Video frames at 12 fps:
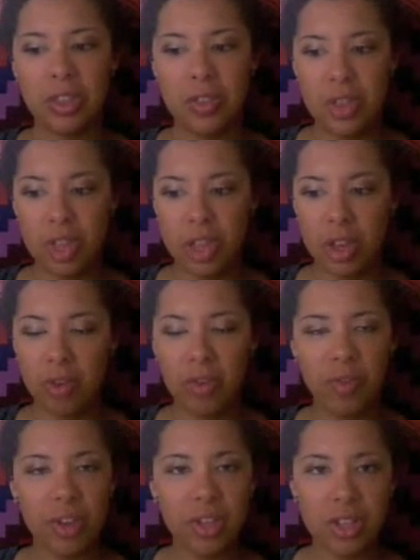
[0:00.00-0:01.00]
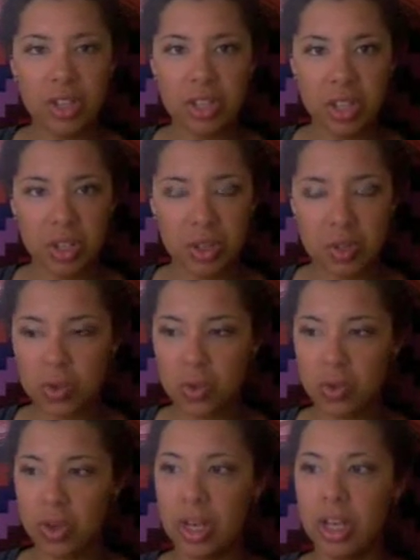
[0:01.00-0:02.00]
The revisionist
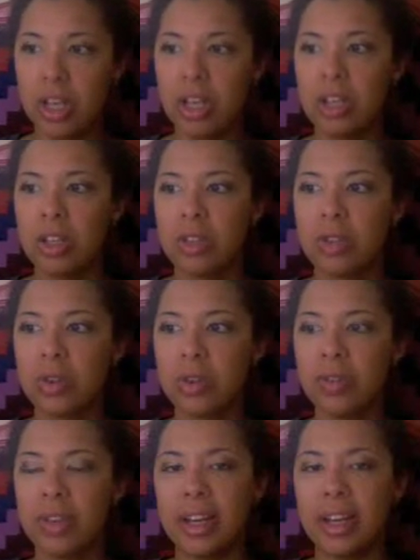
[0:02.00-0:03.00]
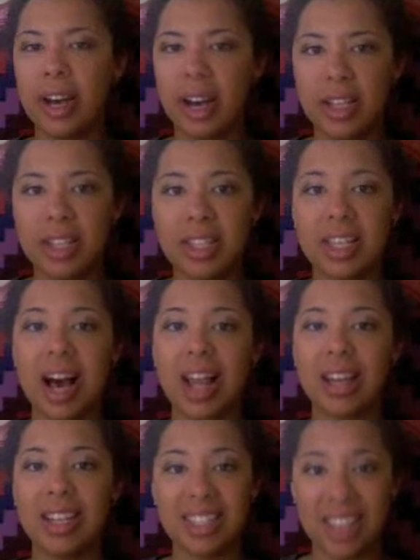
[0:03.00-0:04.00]
history sort of acknowledges
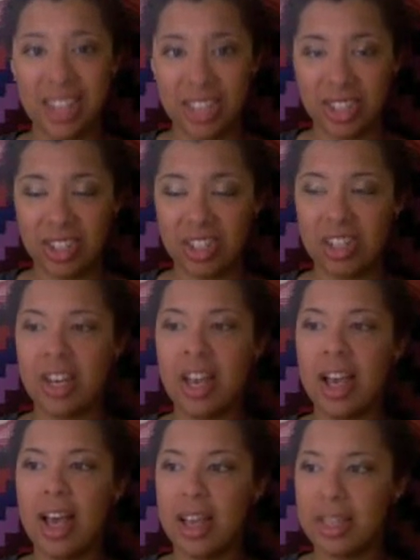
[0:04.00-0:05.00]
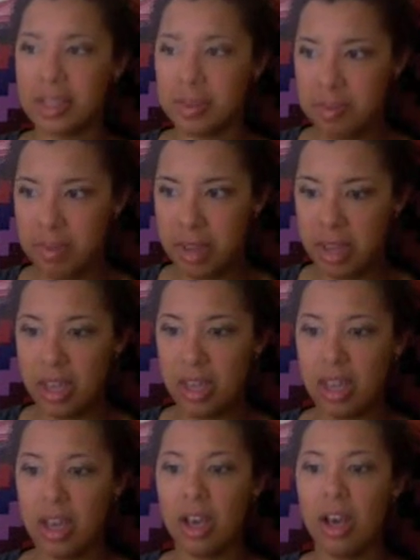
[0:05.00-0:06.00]
colonization as
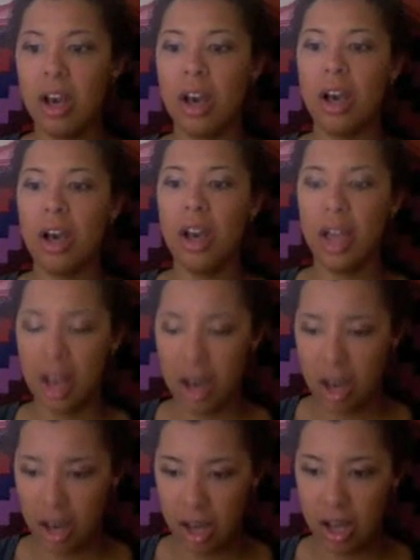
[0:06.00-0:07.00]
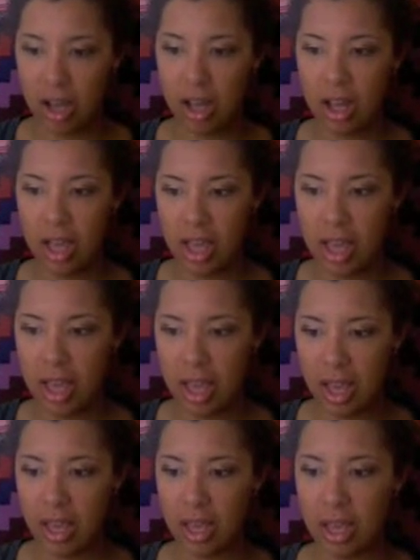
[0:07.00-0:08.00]
being
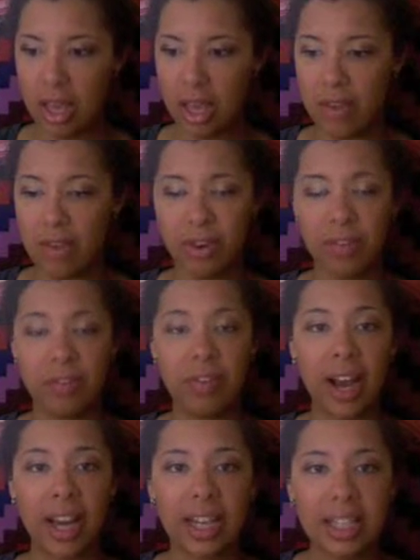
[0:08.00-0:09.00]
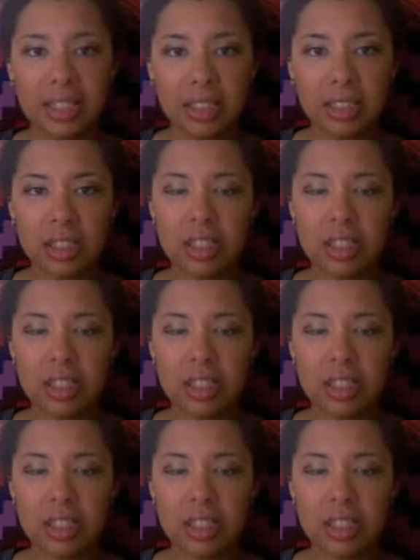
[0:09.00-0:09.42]
a very violent